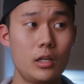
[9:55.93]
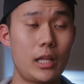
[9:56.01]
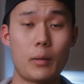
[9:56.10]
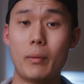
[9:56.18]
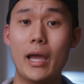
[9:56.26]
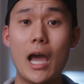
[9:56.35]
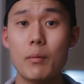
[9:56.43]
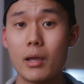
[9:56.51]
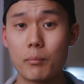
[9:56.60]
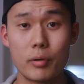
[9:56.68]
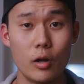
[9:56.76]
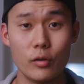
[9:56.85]
Like my
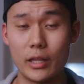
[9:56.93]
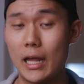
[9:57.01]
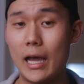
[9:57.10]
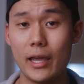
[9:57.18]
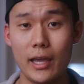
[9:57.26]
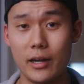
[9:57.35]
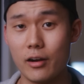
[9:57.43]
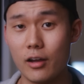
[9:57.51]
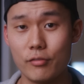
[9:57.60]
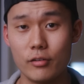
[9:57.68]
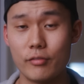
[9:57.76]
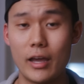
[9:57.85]
iMac Pro that I edit
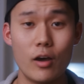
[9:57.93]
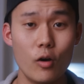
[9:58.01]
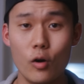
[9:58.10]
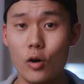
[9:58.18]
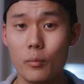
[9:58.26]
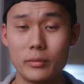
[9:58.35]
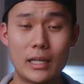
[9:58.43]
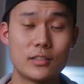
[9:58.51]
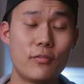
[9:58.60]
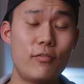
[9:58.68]
off of at home, that's